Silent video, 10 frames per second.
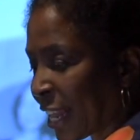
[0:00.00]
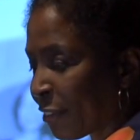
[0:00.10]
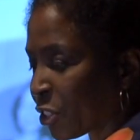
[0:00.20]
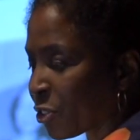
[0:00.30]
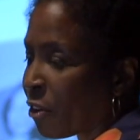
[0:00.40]

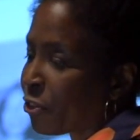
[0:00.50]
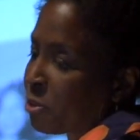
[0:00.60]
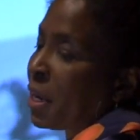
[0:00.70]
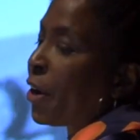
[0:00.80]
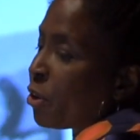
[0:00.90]
left is
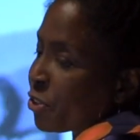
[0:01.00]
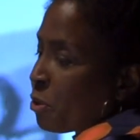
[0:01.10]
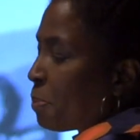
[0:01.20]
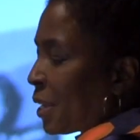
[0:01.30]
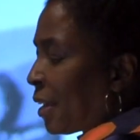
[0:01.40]
also me. I
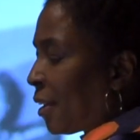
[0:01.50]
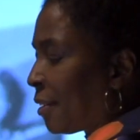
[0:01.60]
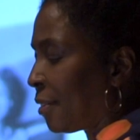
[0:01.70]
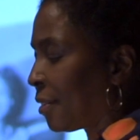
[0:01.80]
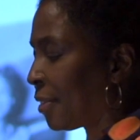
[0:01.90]
also
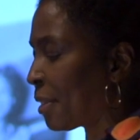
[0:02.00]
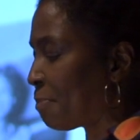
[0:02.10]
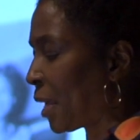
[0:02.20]
play the